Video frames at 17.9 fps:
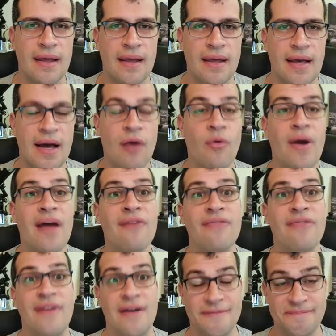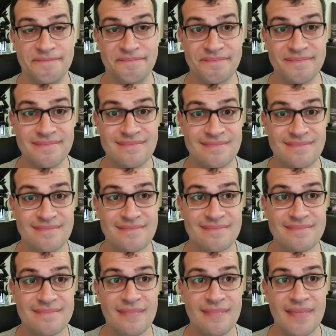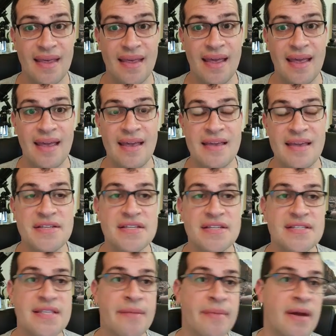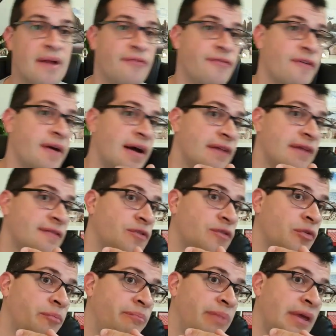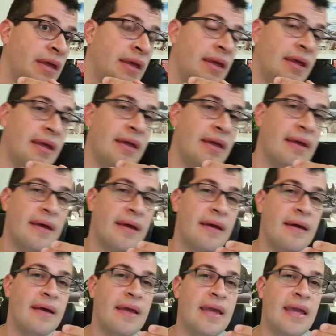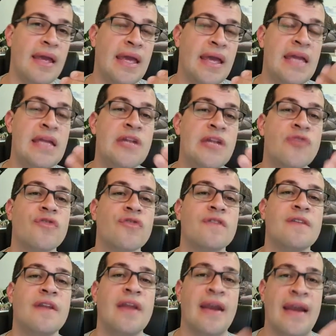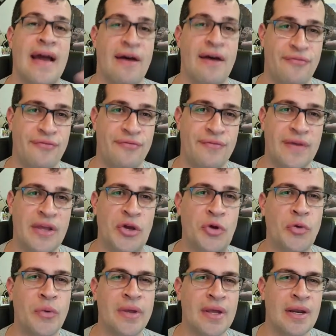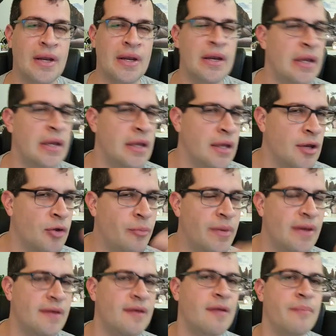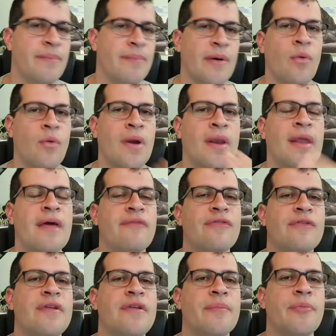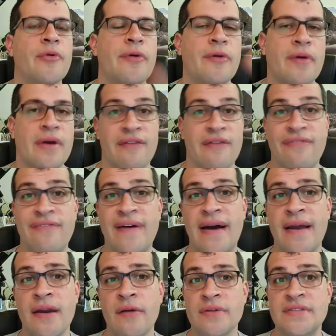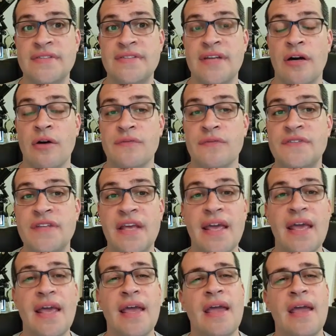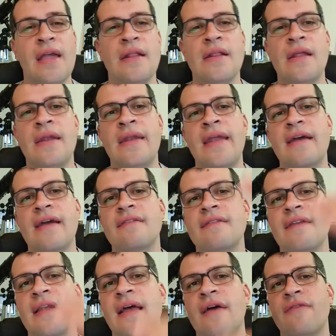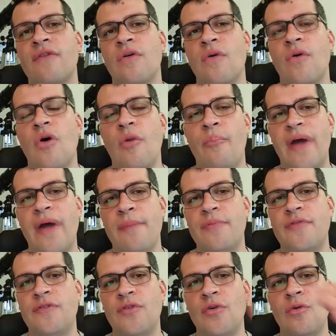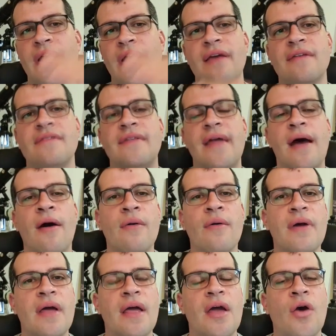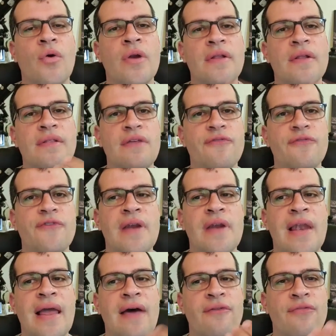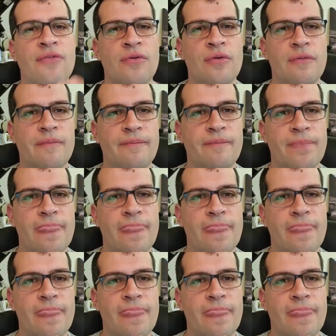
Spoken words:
However, it's just a matter for us to be interested enough in going a little bit deeper, one level deeper. We're going to find ourselves in the next level, or perhaps two layers down, on a different level